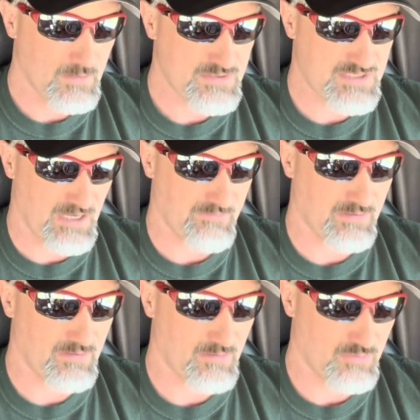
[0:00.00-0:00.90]

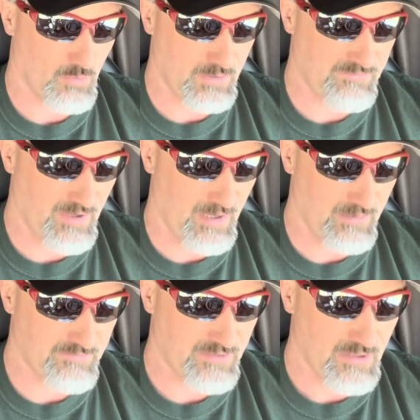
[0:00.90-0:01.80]

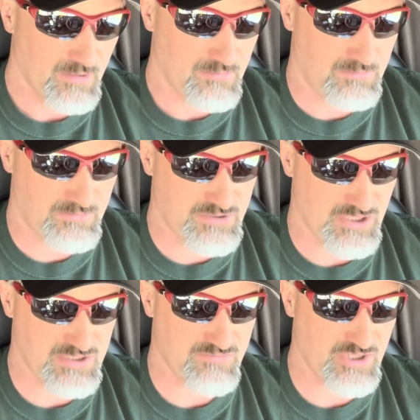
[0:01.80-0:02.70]
725, the
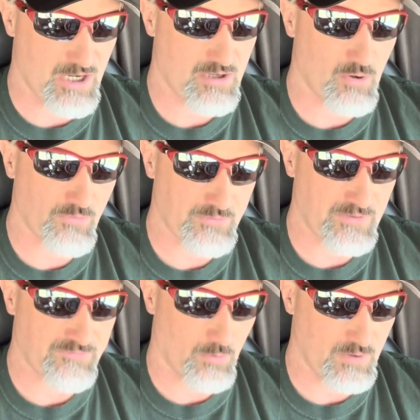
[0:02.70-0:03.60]
sons of Jericho,
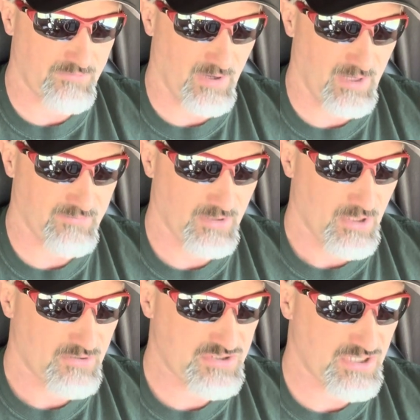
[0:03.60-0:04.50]

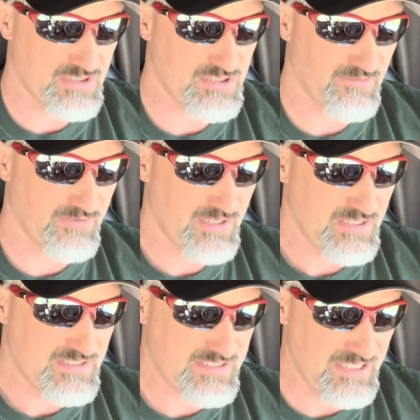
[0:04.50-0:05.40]
345. The sons of
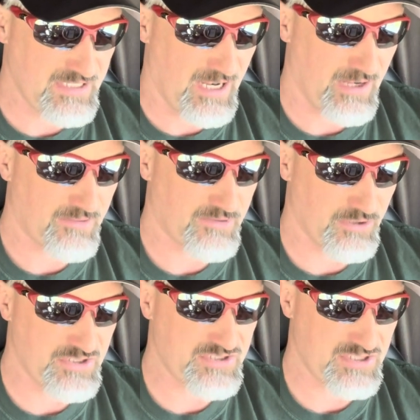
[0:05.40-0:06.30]
Sina,
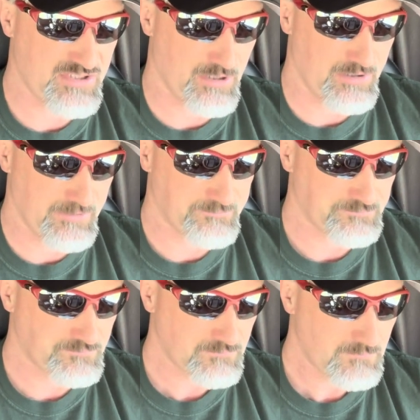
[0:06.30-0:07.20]

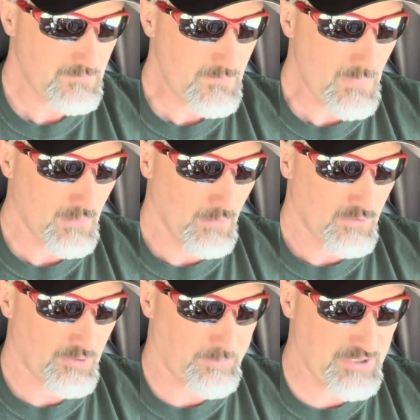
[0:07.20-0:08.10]

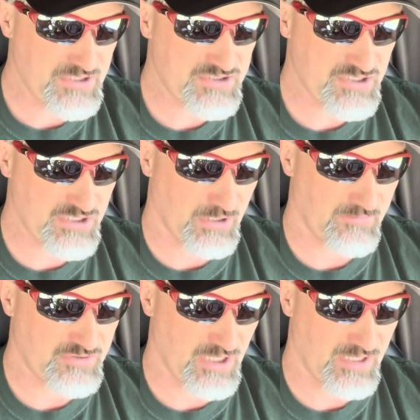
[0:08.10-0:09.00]
3630. The priest, the son
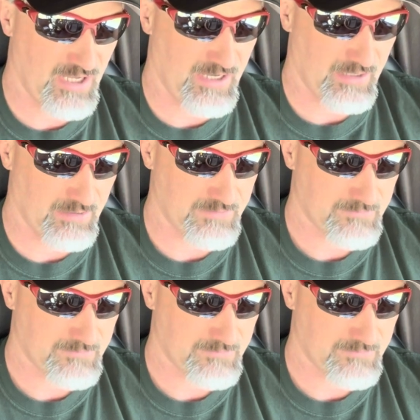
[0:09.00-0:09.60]
of Jediah,